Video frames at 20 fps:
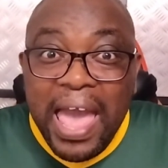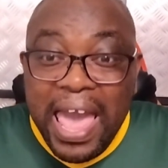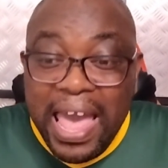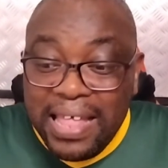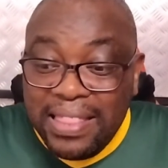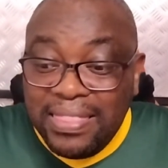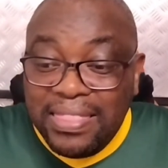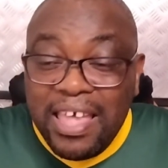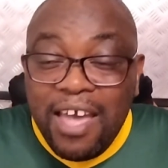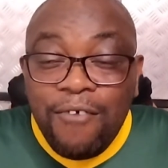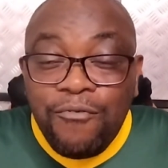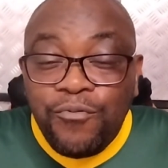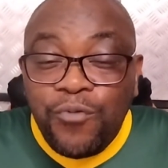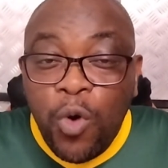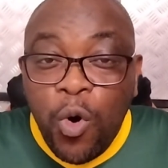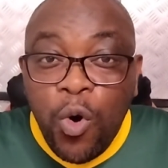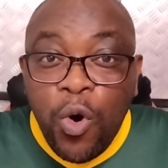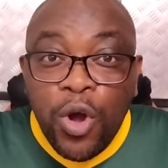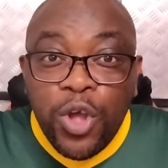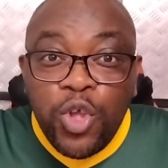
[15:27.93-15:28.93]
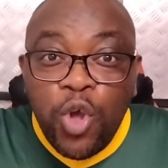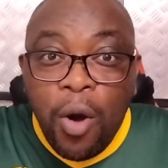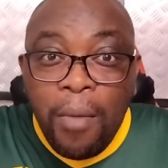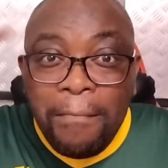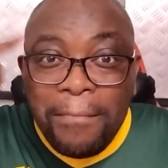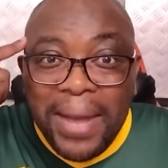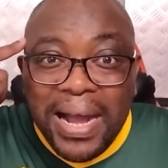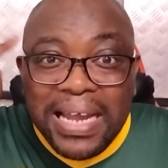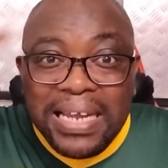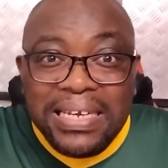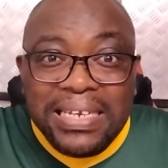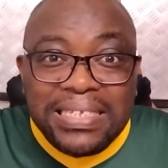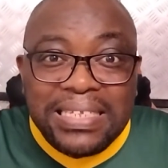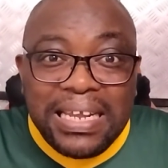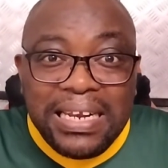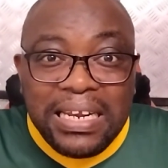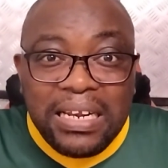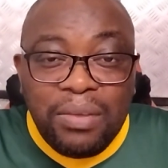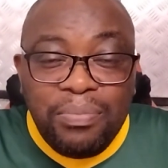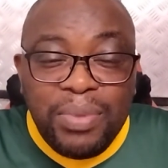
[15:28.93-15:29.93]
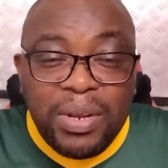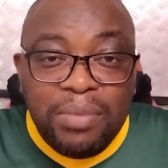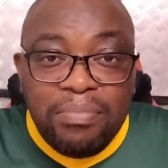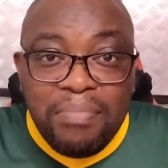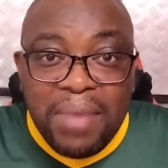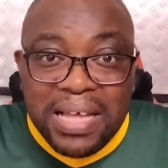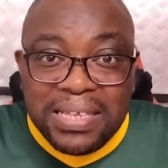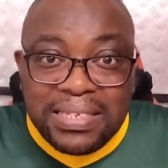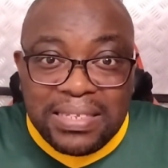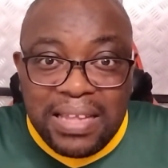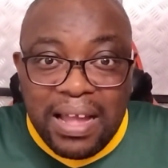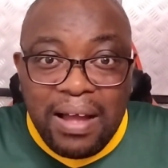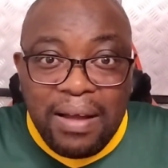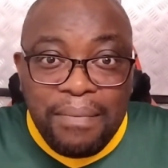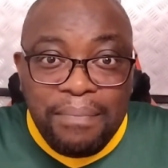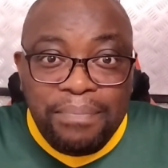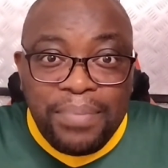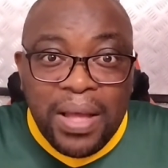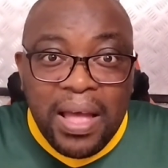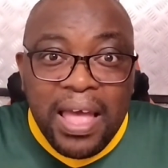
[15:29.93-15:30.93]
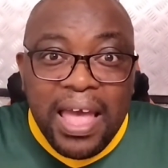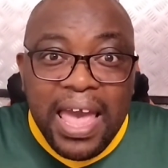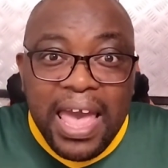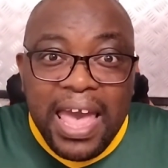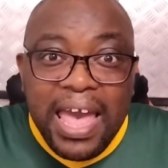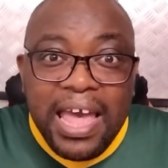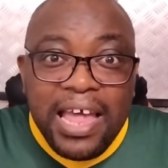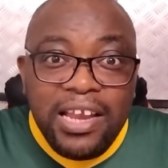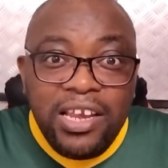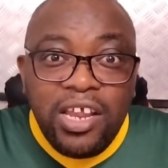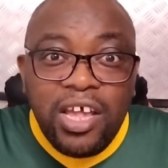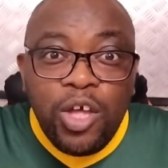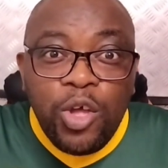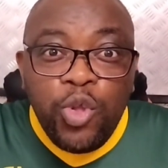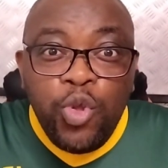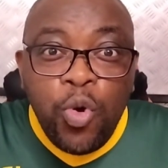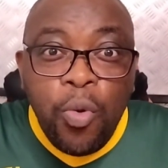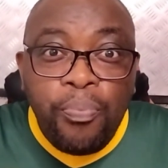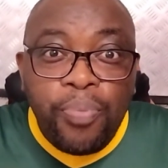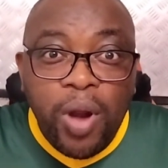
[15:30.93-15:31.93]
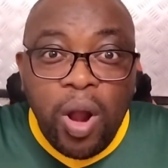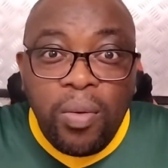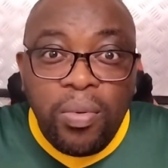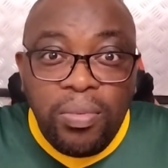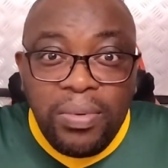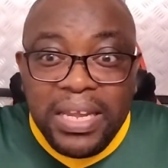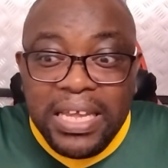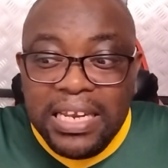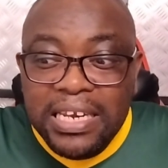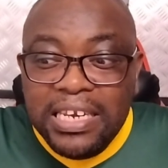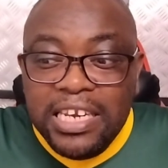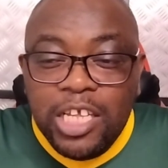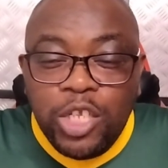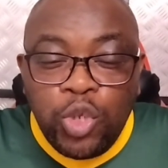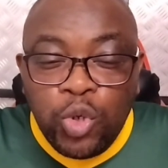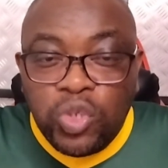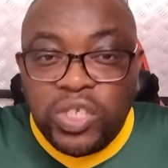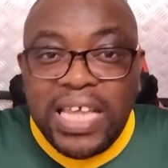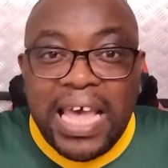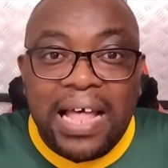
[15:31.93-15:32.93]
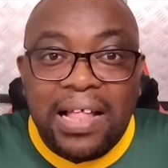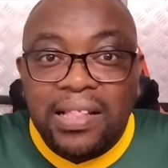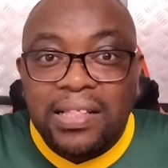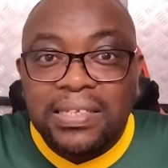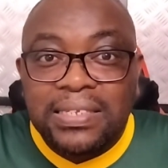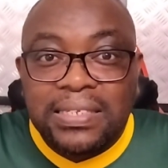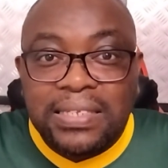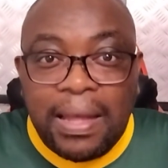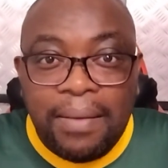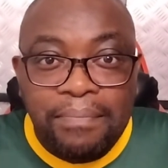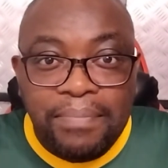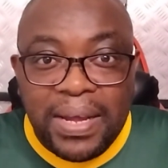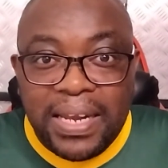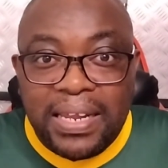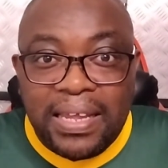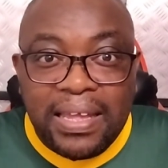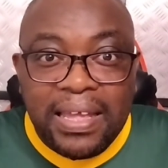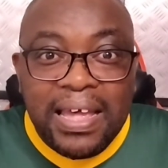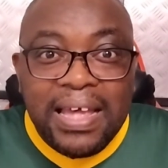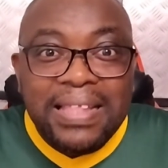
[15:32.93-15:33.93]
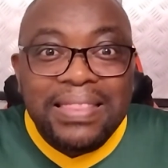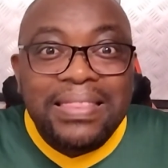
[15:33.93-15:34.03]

And therefore, your mind is a little bit messed up and you probably need to tell somebody.